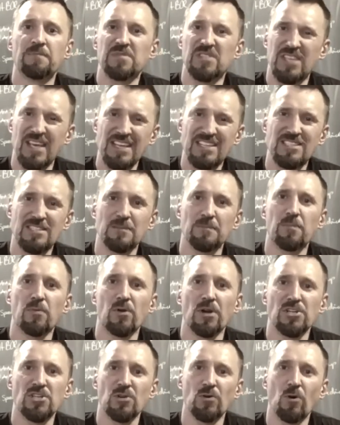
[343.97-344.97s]
takes some
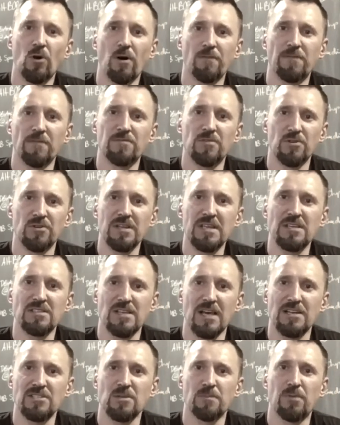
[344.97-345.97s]
pressure off of your knees
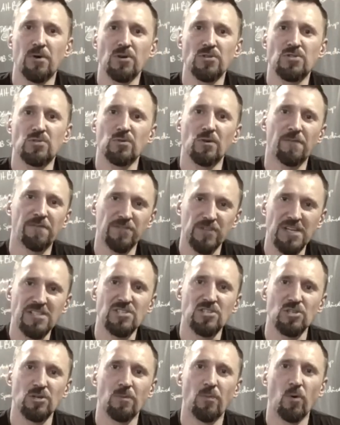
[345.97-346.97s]
as opposed to a
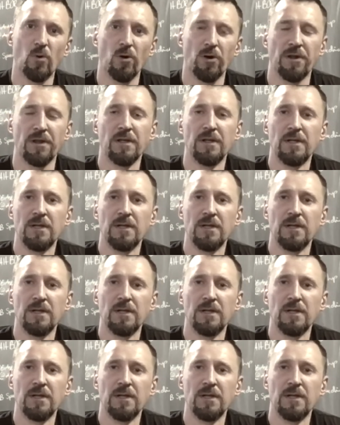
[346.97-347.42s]
flexier board,